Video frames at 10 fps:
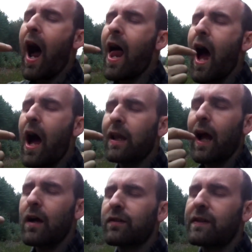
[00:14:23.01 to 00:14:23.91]
that
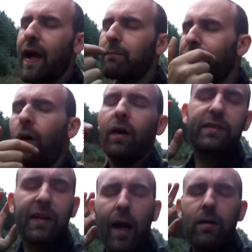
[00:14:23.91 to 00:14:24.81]
allows the amplified
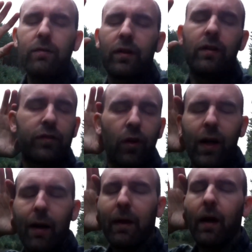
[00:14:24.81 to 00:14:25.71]
sound sort
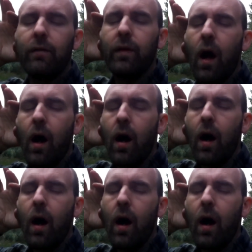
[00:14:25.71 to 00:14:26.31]
of coming over.